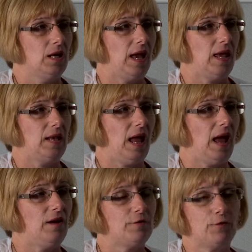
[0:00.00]
And
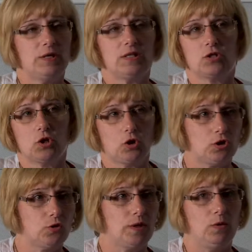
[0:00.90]
every
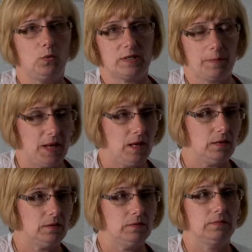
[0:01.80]
surgery was
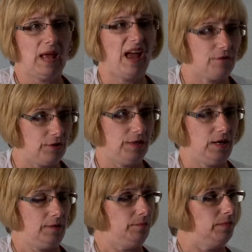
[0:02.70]
appealed,
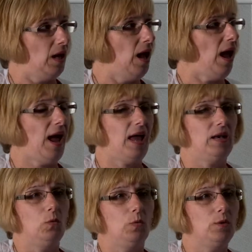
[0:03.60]
everything.
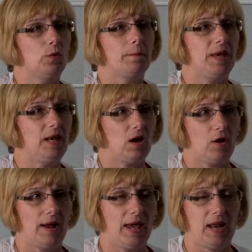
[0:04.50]
And we were beating
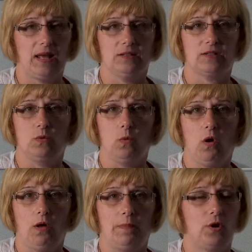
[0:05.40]
our head against the
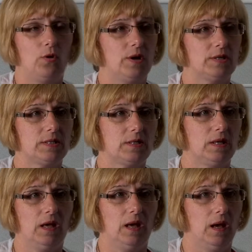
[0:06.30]
wall because
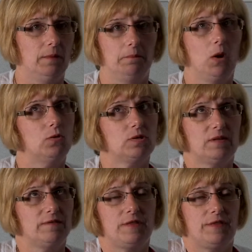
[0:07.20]
most
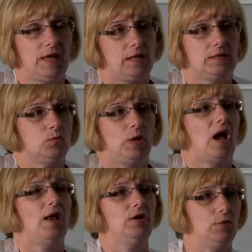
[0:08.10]
of the things we
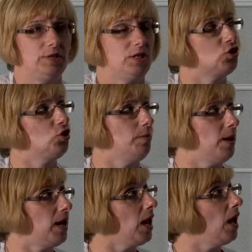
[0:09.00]
got no additional
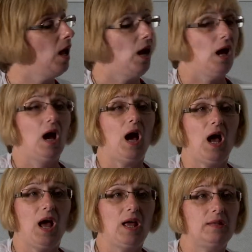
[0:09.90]
money.
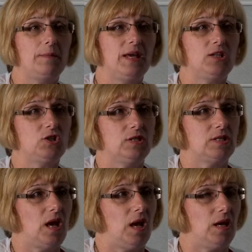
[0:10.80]
On the patient
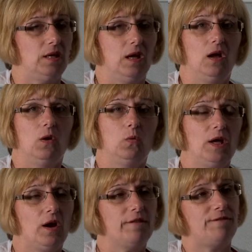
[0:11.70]
side,
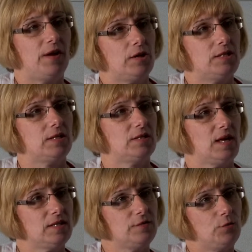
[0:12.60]
we are very
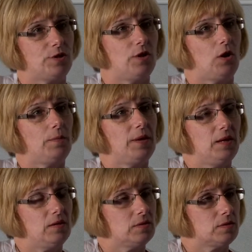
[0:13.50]
successful with our
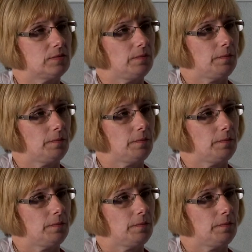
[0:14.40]
appeals.